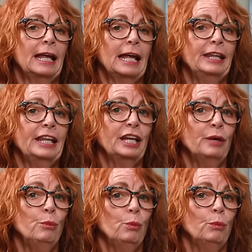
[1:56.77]
And then I
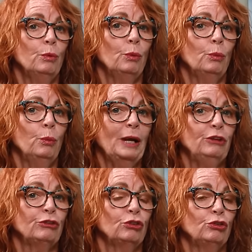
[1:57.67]

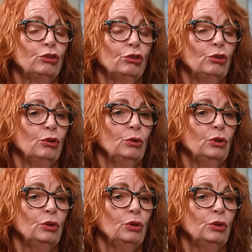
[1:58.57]
went to